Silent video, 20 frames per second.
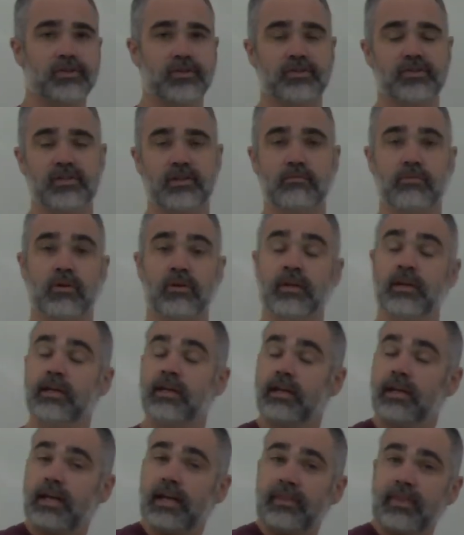symbol.
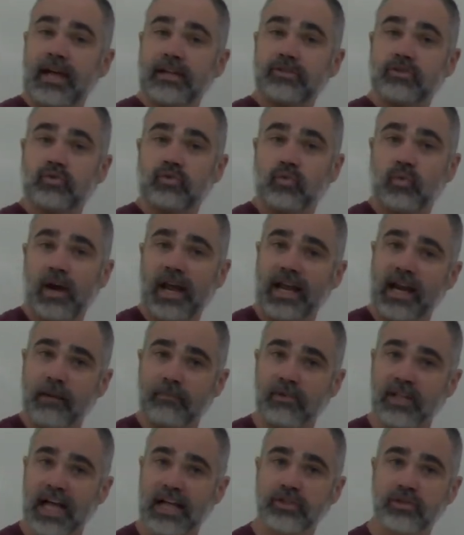And that's great.
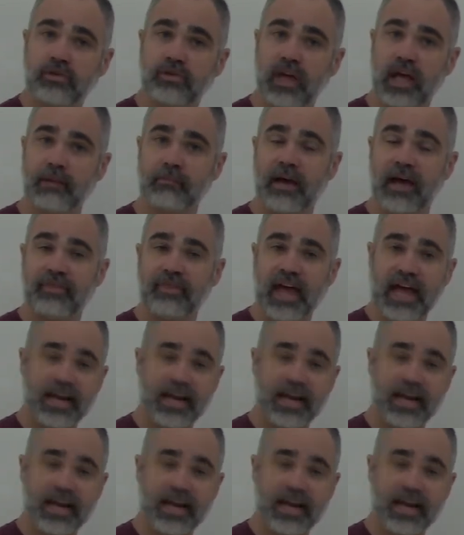I'm glad you thought about that